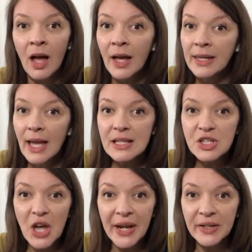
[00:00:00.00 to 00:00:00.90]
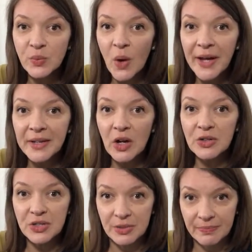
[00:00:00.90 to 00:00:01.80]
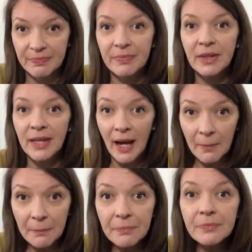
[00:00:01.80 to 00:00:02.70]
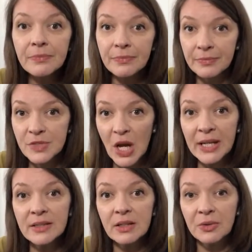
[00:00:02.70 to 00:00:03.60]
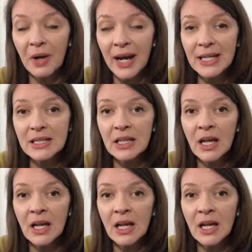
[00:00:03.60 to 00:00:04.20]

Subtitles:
yes, Janet, why not? Yeah, Janet, great.